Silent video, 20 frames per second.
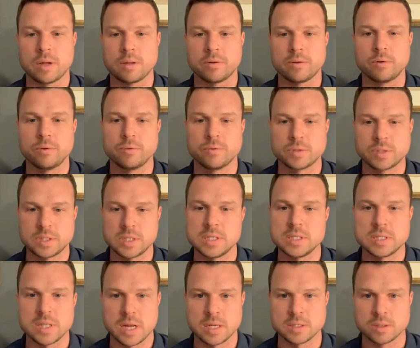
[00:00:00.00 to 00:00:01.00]
who sees
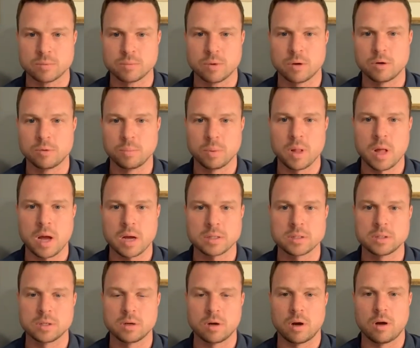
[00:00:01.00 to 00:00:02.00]
that as a roadblock to
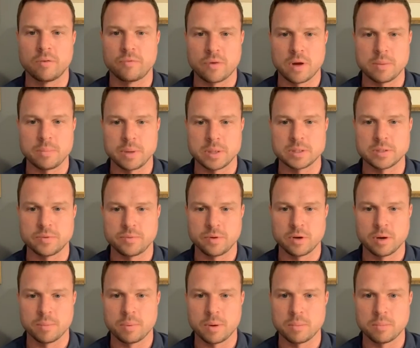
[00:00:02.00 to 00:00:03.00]
call Fine Paints of
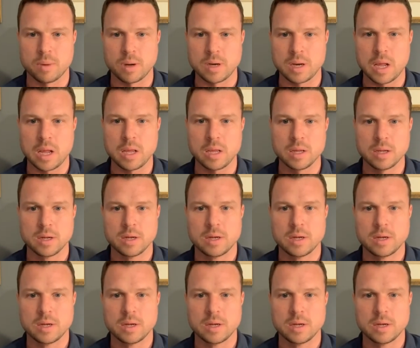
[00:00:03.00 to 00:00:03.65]
Europe on Monday.